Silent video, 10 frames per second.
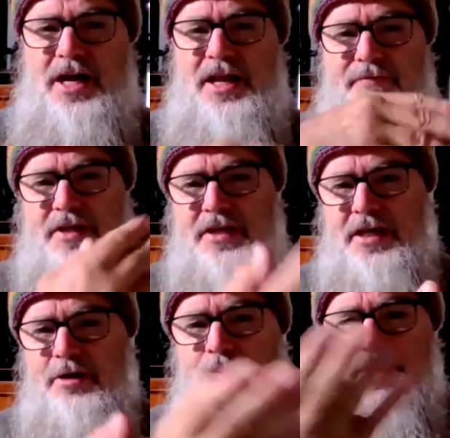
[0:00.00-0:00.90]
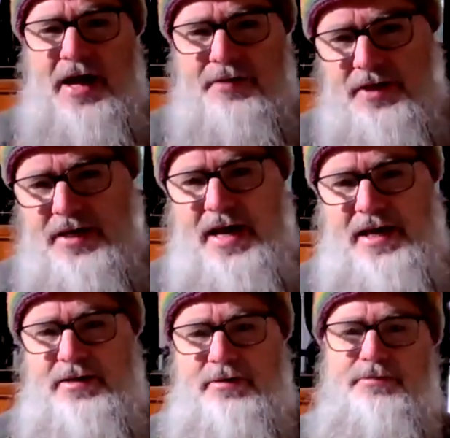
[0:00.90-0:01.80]
you can't have the yin without the
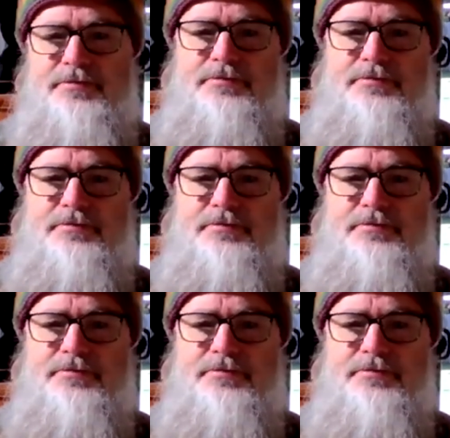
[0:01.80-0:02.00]
yang.